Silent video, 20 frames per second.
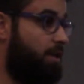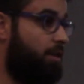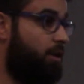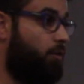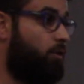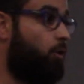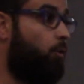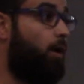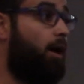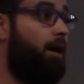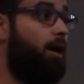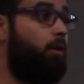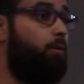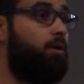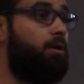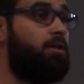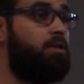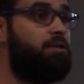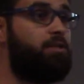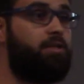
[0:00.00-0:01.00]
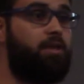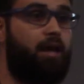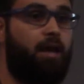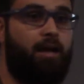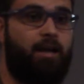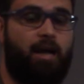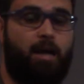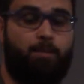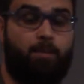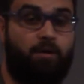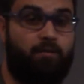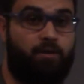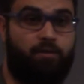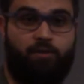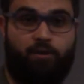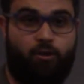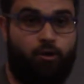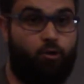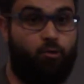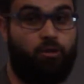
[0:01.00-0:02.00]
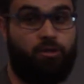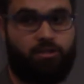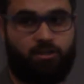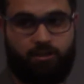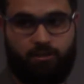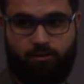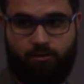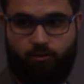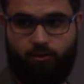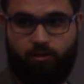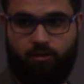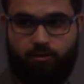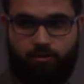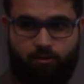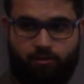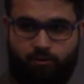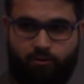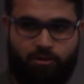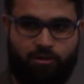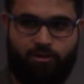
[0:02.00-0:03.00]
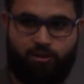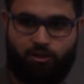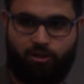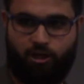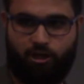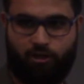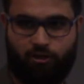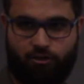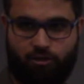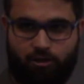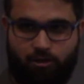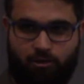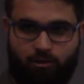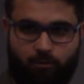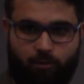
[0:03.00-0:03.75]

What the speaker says: Now the waw is the alam of rafa', the noon isn't. The noon doesn't change.